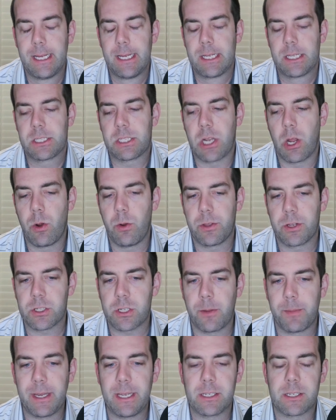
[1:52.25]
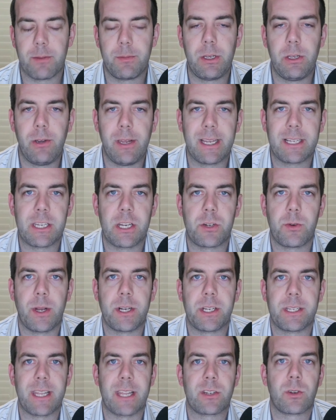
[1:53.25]
So there's going to be some unique
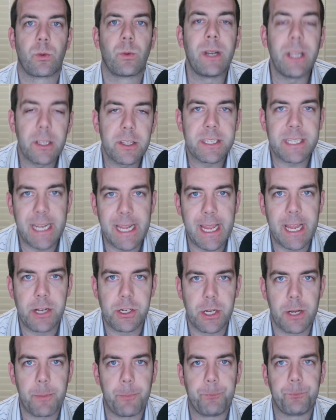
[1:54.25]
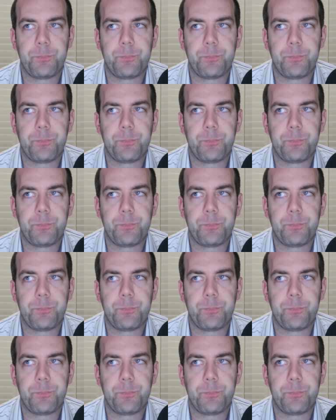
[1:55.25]
situations. As a real estate agent,